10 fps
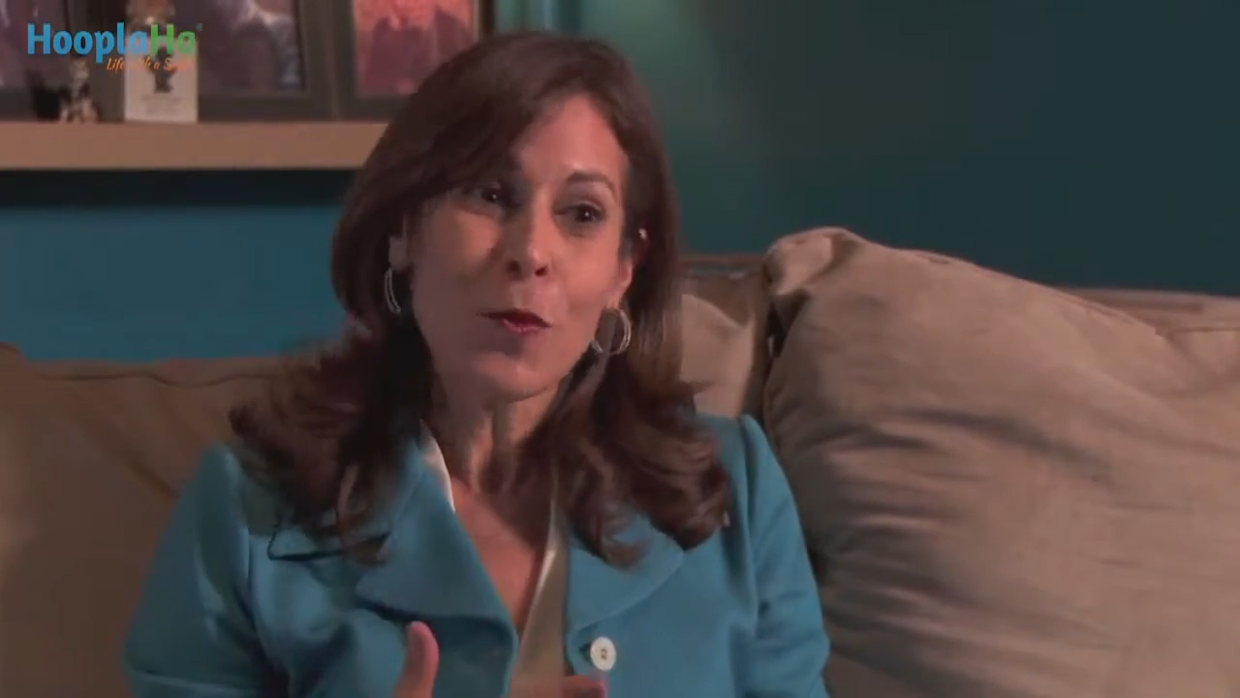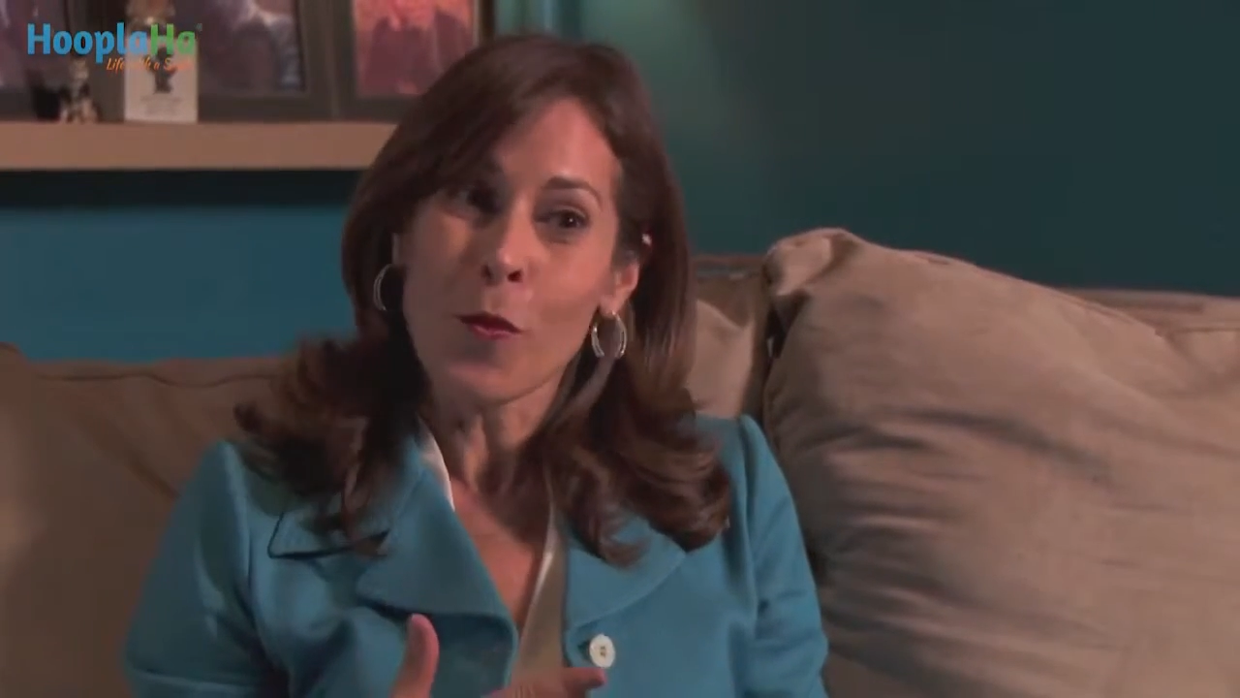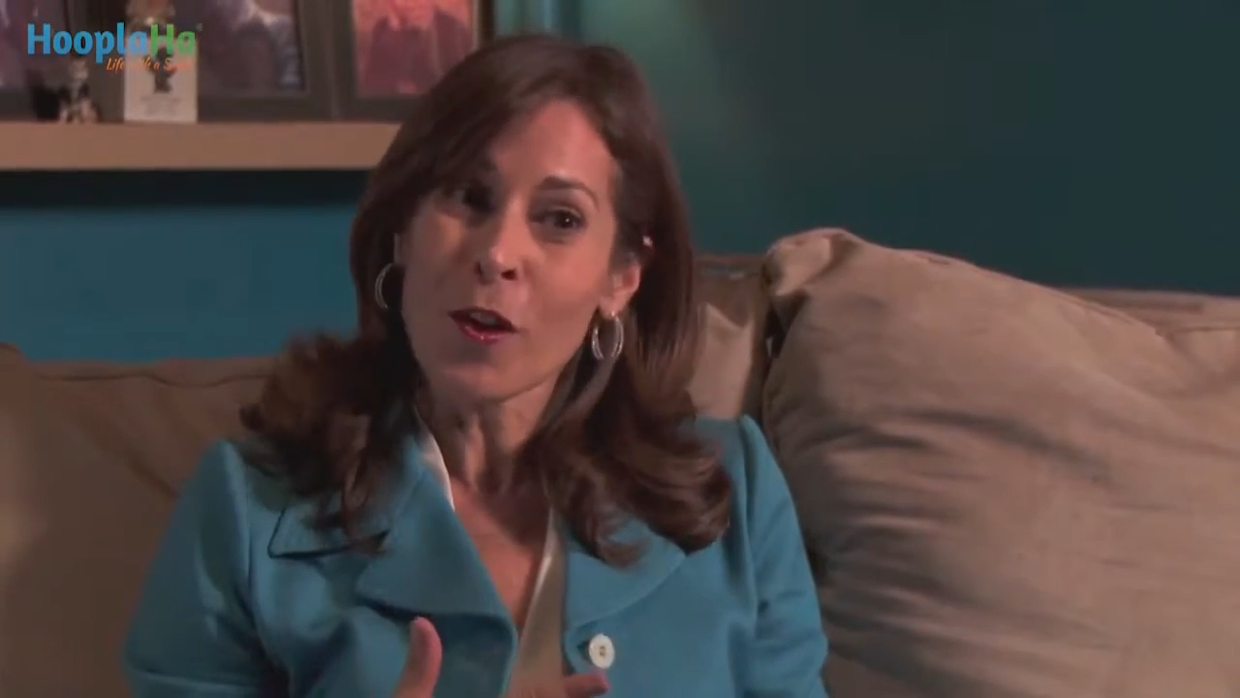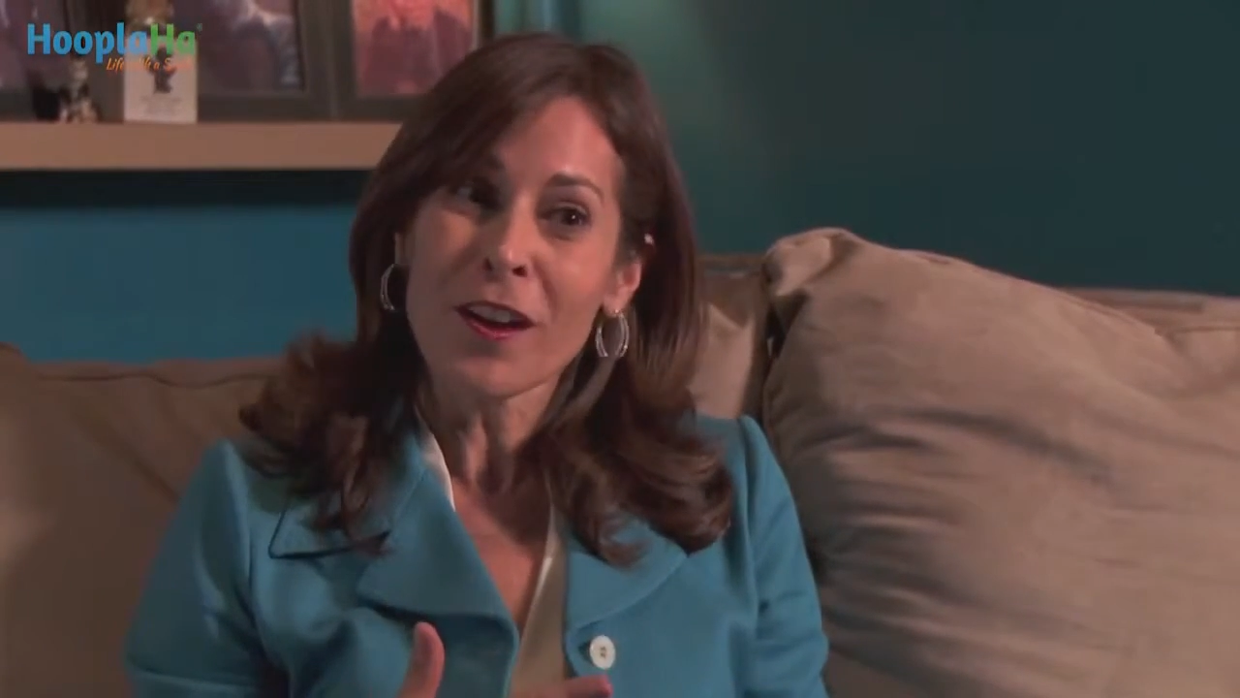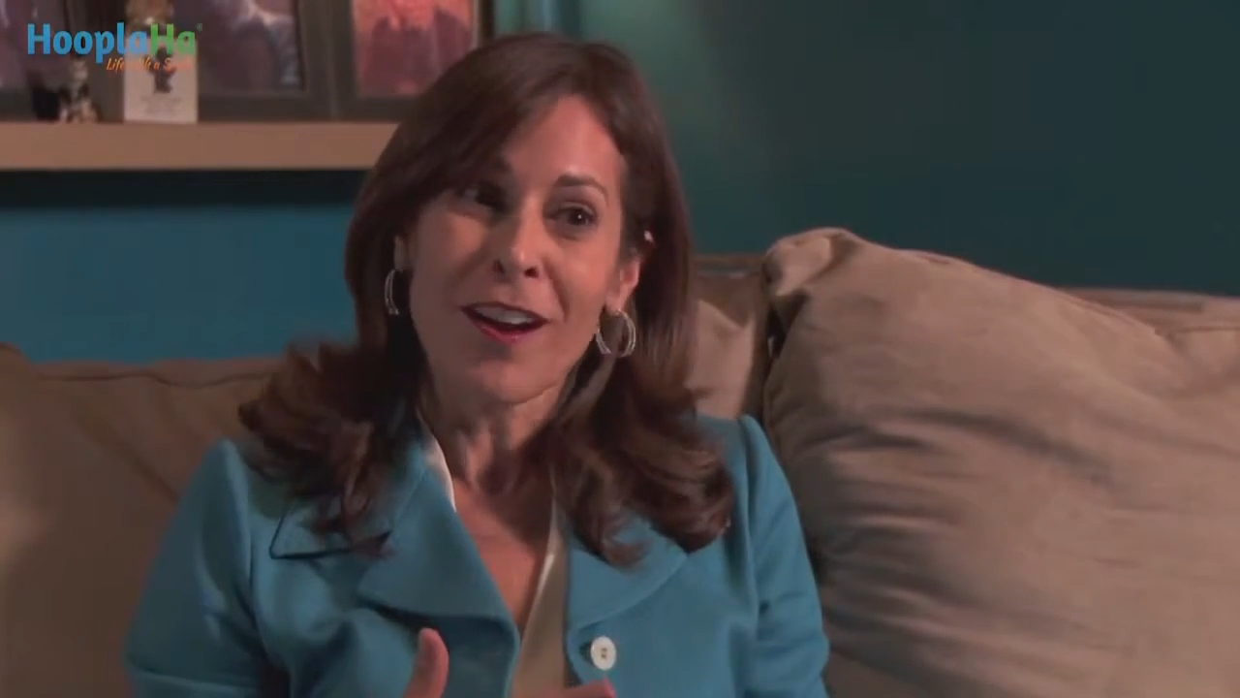
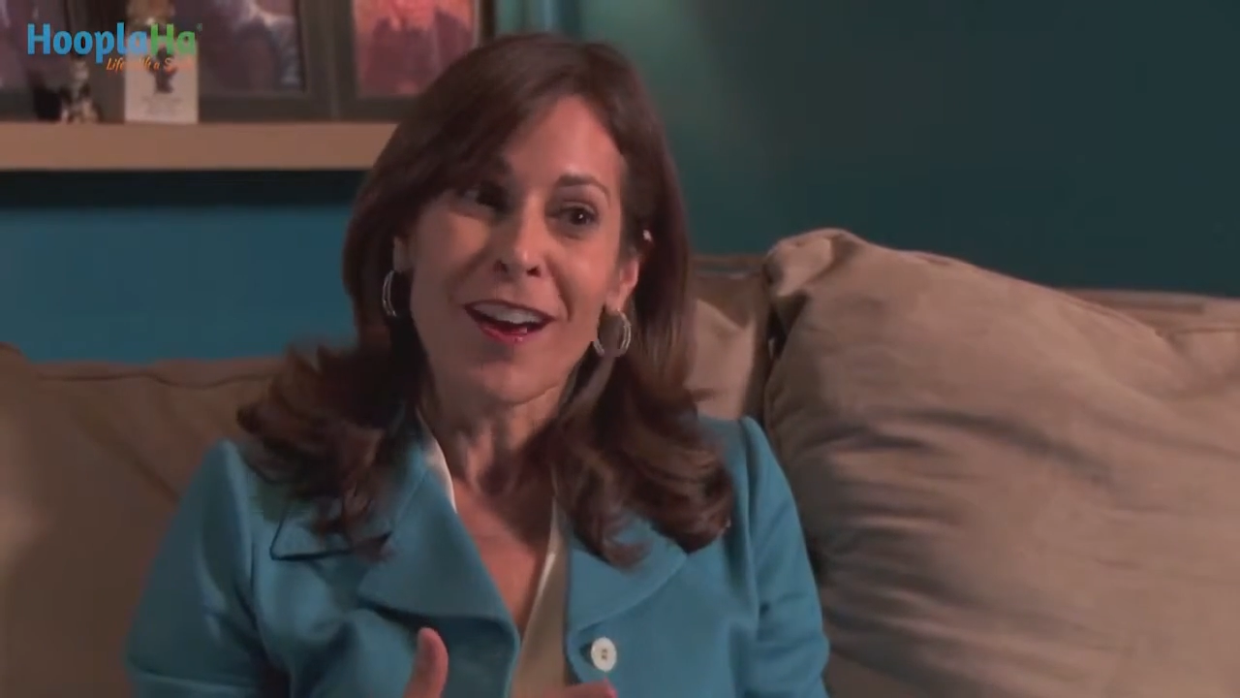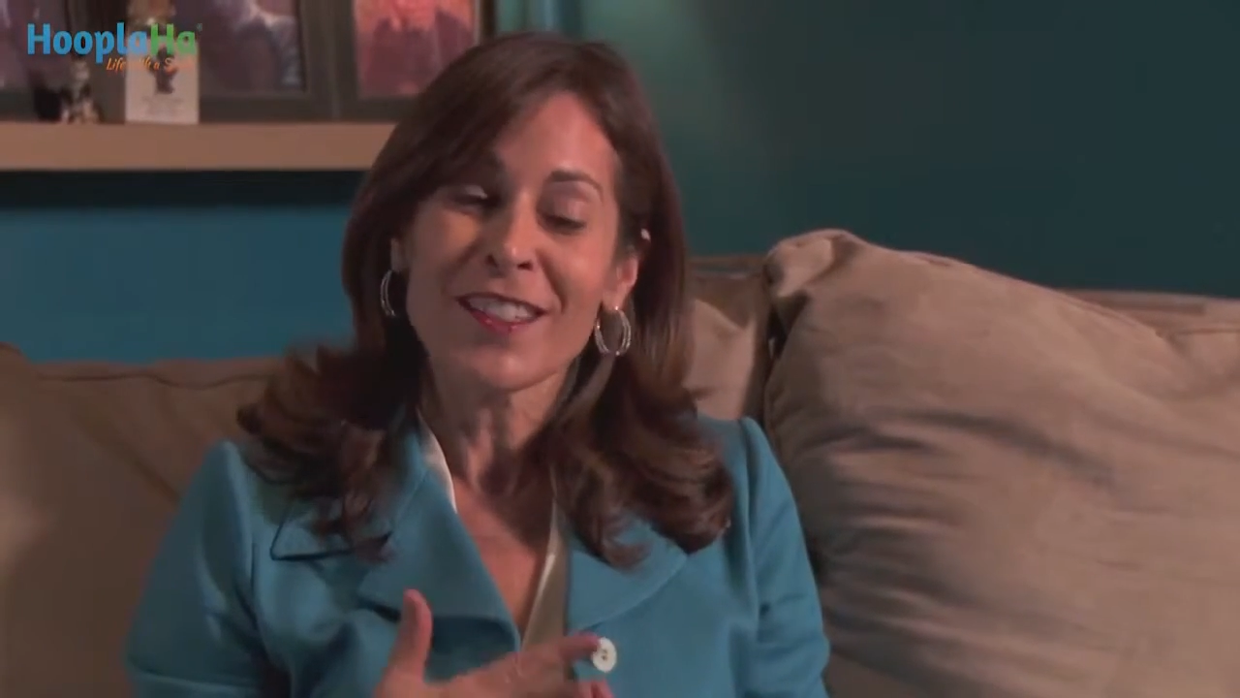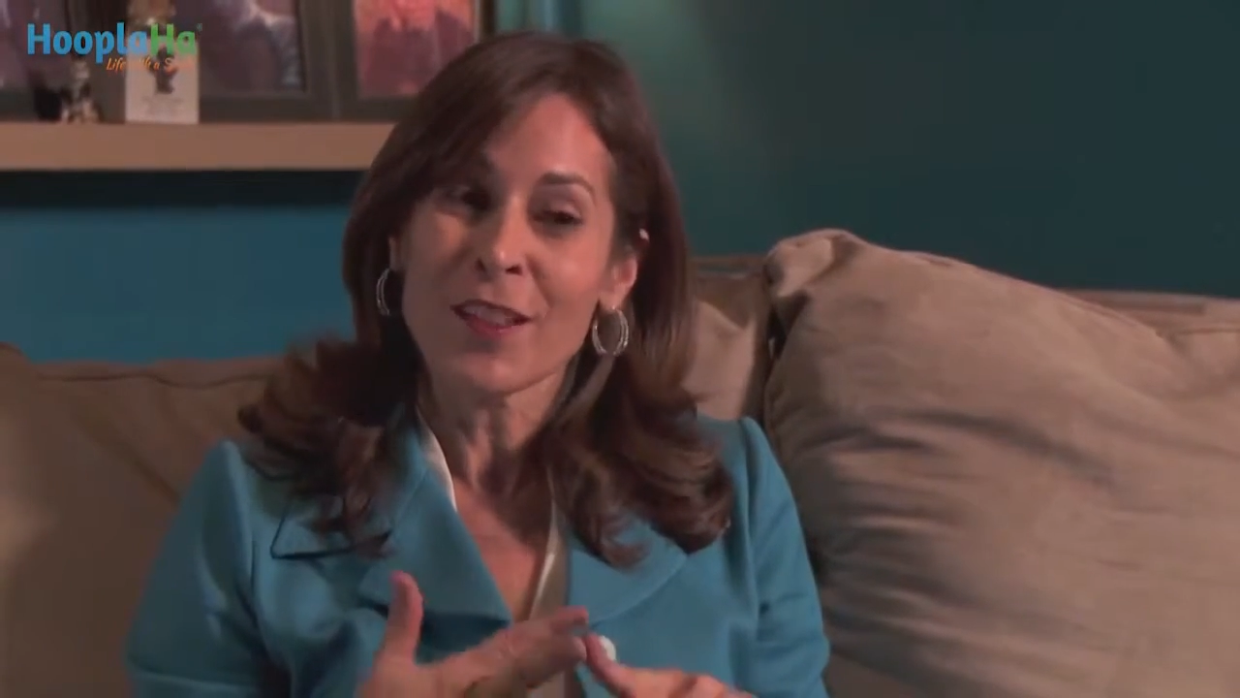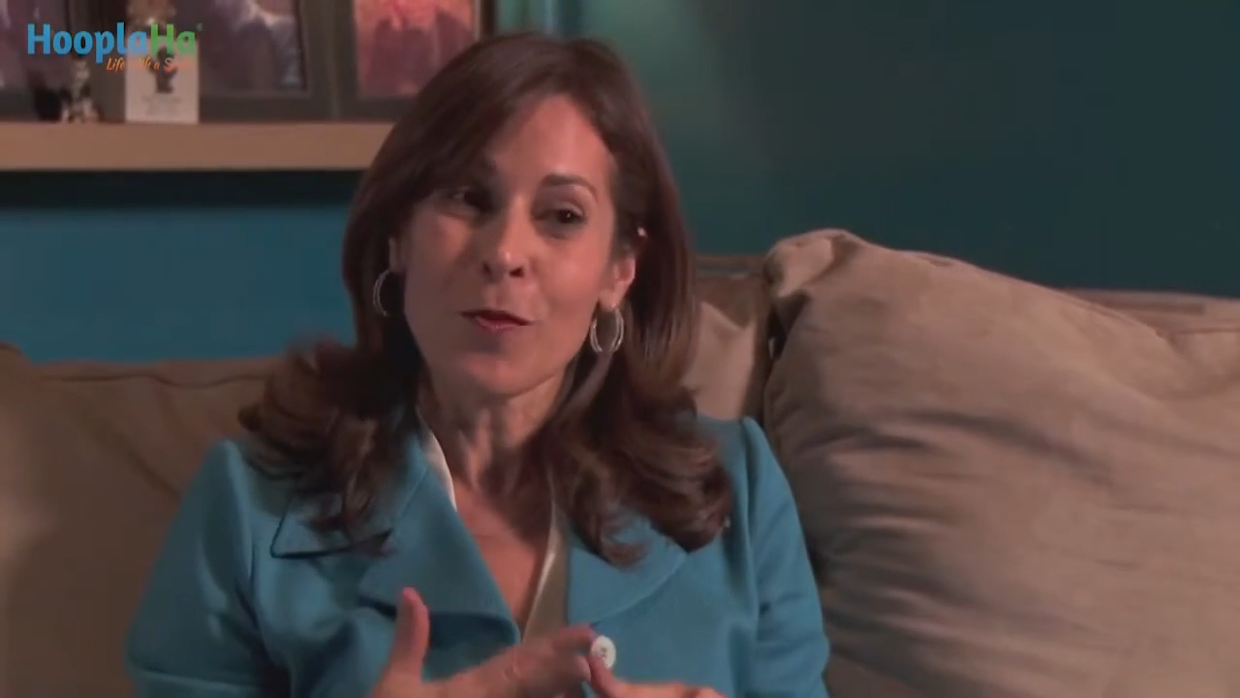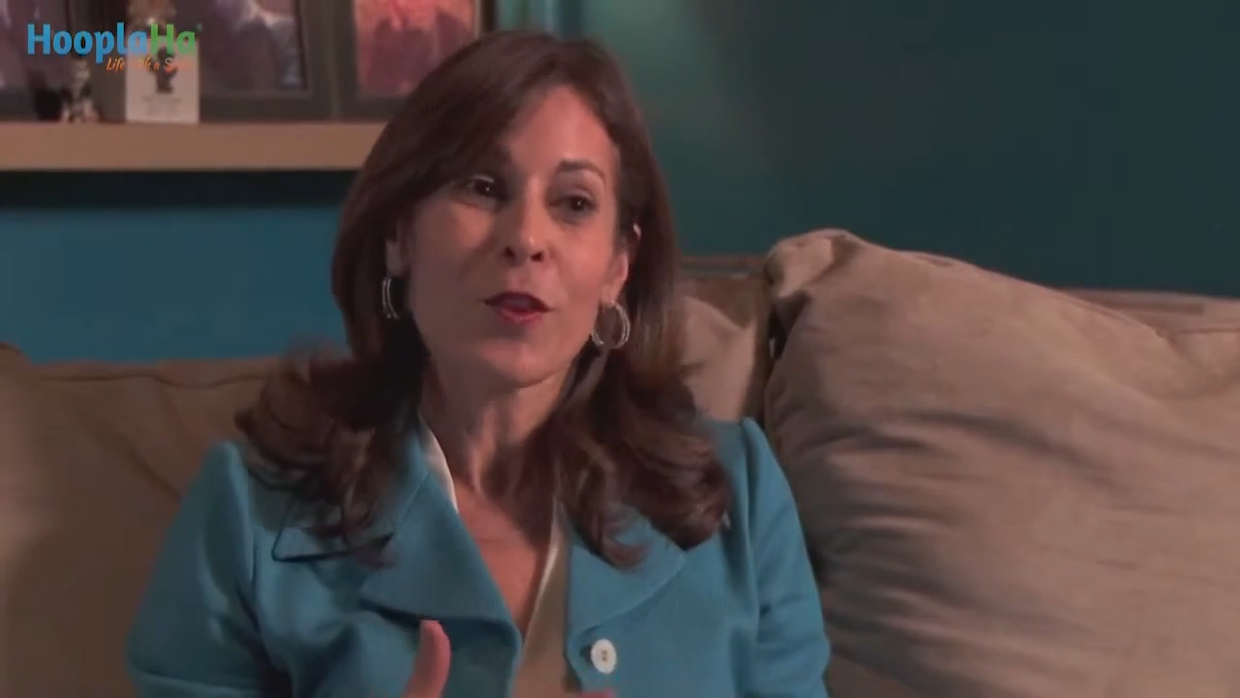
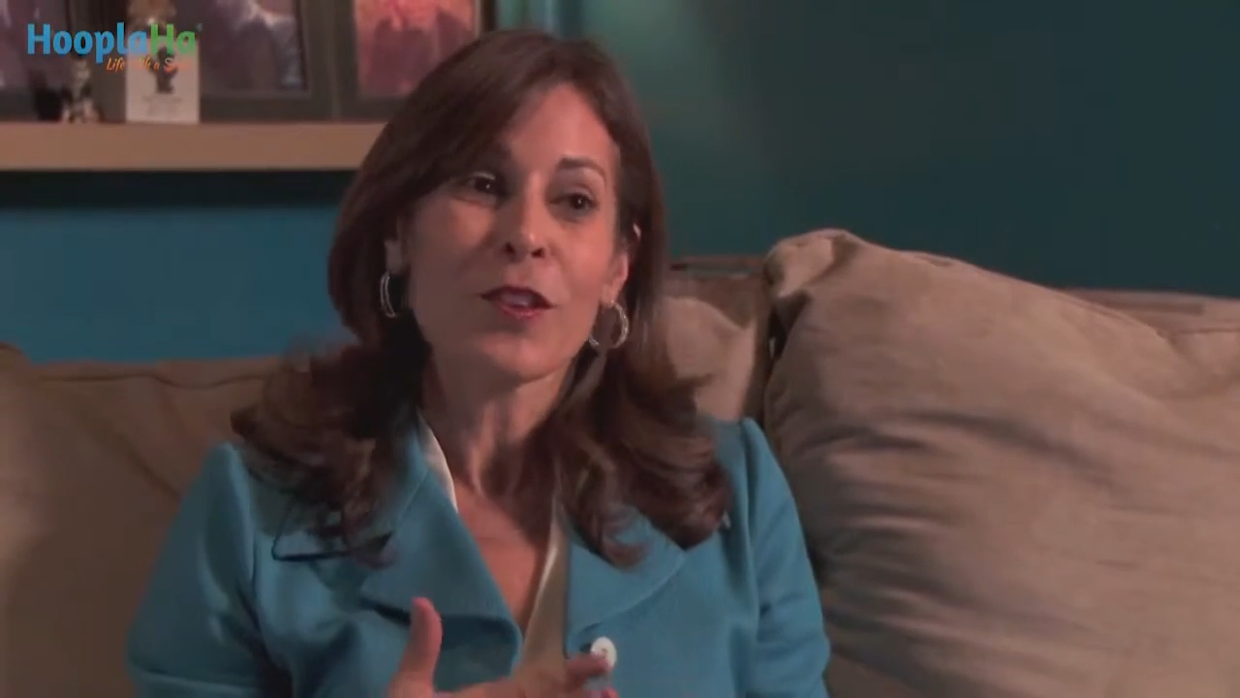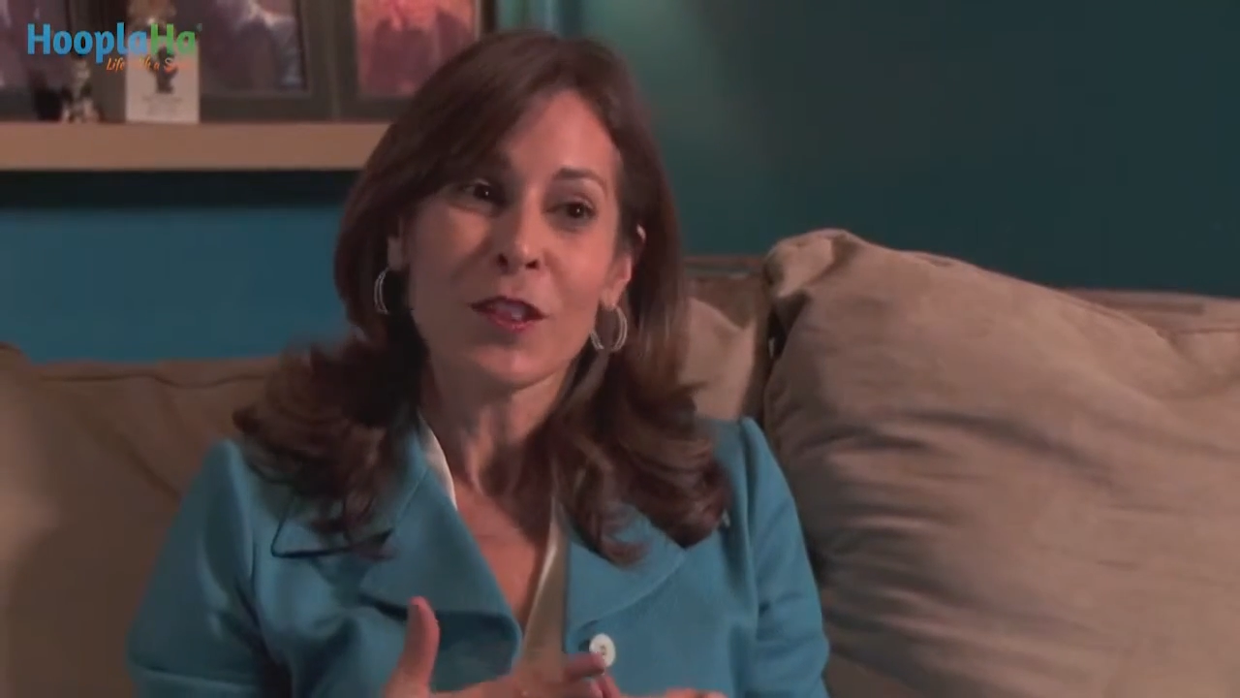organized in order to